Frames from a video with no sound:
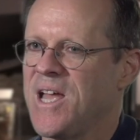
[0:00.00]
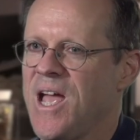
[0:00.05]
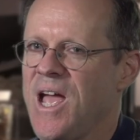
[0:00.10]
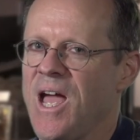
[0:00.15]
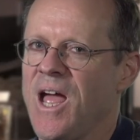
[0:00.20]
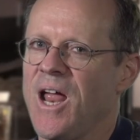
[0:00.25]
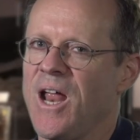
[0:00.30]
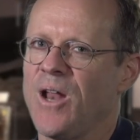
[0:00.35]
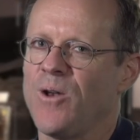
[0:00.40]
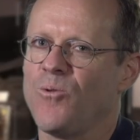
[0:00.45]

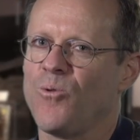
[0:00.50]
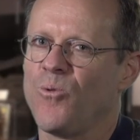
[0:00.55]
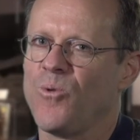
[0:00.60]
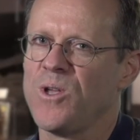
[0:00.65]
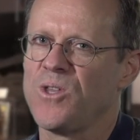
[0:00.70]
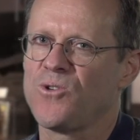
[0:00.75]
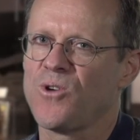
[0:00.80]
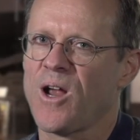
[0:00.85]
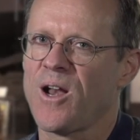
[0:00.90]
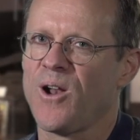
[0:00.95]
And
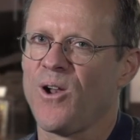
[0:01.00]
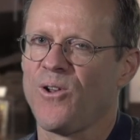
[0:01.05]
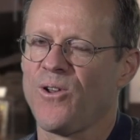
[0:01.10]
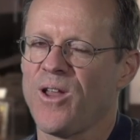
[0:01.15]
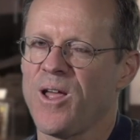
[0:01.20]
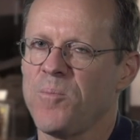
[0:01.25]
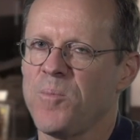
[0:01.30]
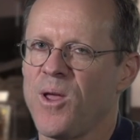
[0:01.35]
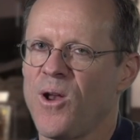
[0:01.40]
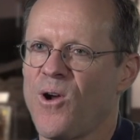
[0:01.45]
we try to
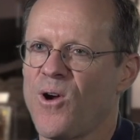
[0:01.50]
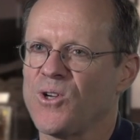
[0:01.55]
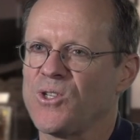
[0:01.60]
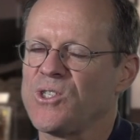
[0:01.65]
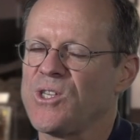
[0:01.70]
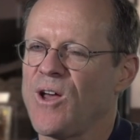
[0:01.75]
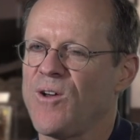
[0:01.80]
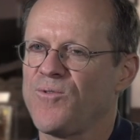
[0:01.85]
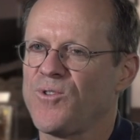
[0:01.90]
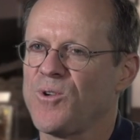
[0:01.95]
limit our
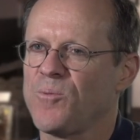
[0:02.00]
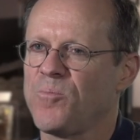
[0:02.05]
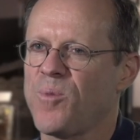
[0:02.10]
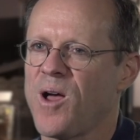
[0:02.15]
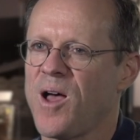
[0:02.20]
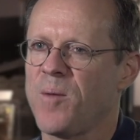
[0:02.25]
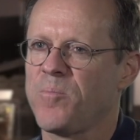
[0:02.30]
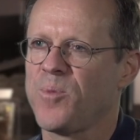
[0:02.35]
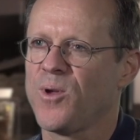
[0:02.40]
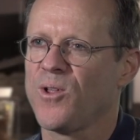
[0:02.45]
stuff to
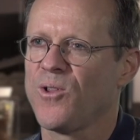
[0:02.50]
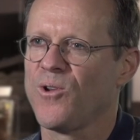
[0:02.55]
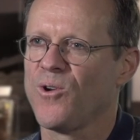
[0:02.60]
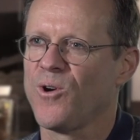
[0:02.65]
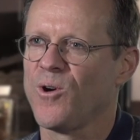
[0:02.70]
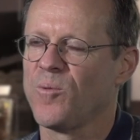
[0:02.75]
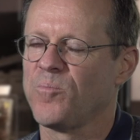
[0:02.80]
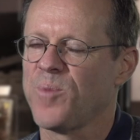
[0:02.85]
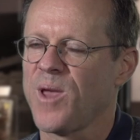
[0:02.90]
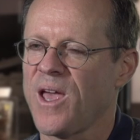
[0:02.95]

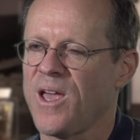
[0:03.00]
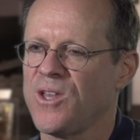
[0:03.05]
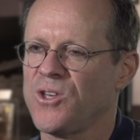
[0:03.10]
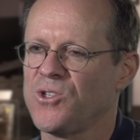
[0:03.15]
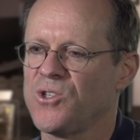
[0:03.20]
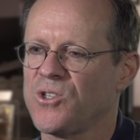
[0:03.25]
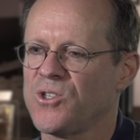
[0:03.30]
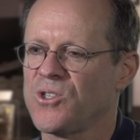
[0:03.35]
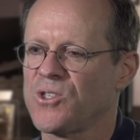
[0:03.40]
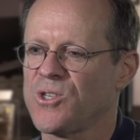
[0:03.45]
popular
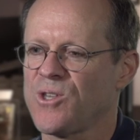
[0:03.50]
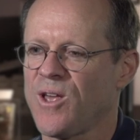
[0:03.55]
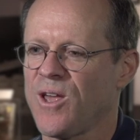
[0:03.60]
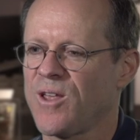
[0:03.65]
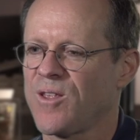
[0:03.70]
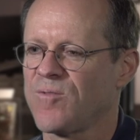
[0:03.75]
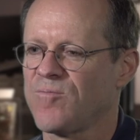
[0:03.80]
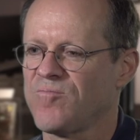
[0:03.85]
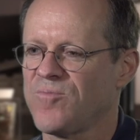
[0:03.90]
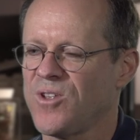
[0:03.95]
pages,
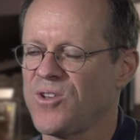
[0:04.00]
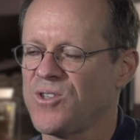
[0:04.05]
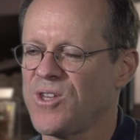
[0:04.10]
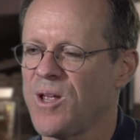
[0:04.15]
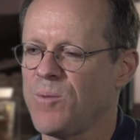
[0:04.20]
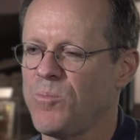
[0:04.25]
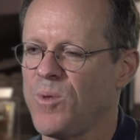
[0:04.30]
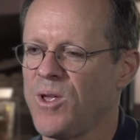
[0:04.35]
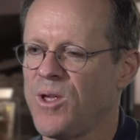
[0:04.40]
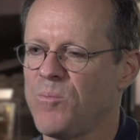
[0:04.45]
like the
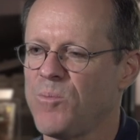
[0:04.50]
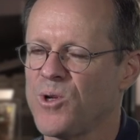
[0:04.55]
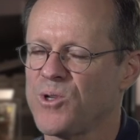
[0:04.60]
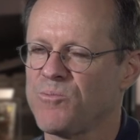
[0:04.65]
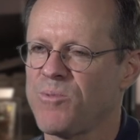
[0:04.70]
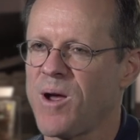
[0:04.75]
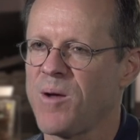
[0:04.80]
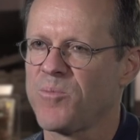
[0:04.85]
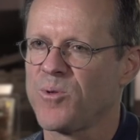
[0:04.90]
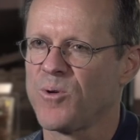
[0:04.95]
10 million
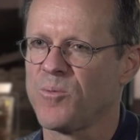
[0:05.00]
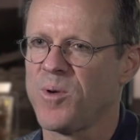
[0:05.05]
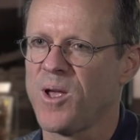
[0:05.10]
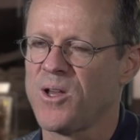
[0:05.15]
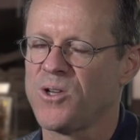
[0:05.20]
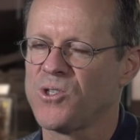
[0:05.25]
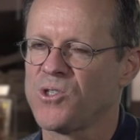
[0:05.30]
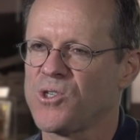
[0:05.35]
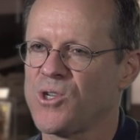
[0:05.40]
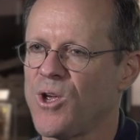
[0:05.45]
most popular
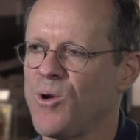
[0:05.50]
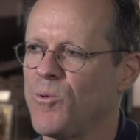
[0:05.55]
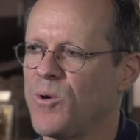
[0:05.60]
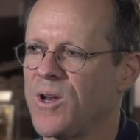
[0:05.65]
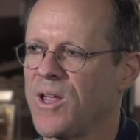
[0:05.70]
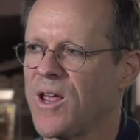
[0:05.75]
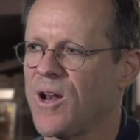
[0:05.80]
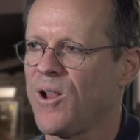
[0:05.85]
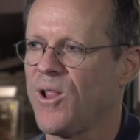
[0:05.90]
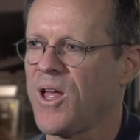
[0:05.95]
pages, so you
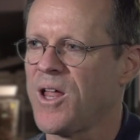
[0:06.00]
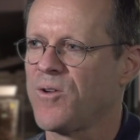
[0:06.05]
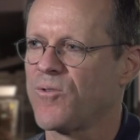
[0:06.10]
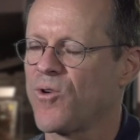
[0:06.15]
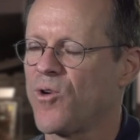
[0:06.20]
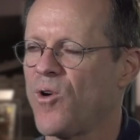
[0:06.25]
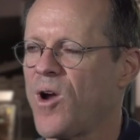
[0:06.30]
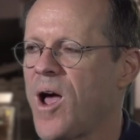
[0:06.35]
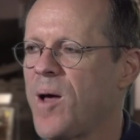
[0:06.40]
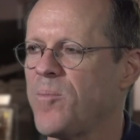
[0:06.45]
wouldn't get a lot of
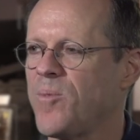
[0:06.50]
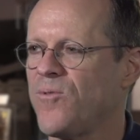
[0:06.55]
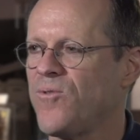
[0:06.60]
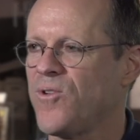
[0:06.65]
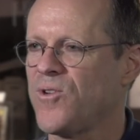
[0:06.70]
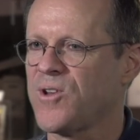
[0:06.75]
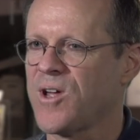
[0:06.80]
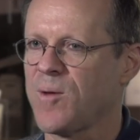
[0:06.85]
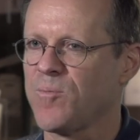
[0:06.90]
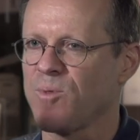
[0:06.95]
crap. If
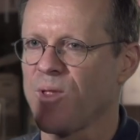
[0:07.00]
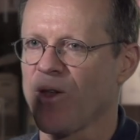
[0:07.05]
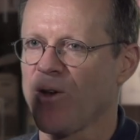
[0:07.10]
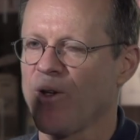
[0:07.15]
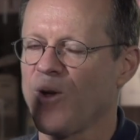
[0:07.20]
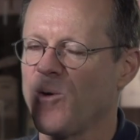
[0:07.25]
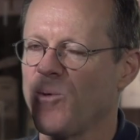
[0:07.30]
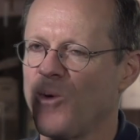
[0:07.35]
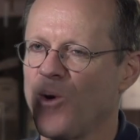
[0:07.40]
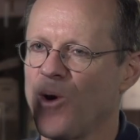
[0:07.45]
you typed in
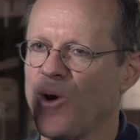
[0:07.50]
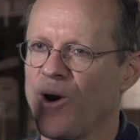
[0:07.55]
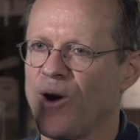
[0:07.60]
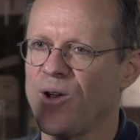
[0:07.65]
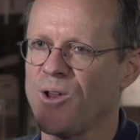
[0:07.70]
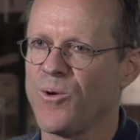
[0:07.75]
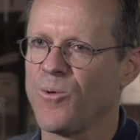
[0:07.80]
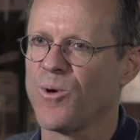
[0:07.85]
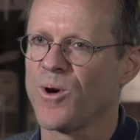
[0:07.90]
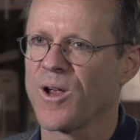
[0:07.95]
a
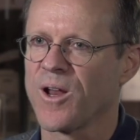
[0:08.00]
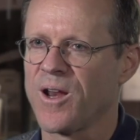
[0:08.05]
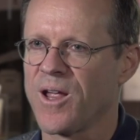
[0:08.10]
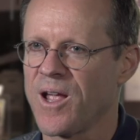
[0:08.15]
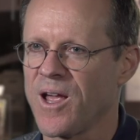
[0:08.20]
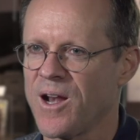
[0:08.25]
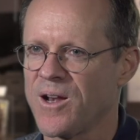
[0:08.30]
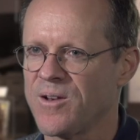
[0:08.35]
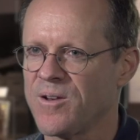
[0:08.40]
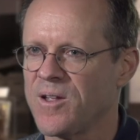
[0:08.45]
word, you weren't going
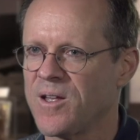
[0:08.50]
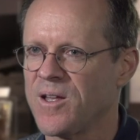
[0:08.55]
to get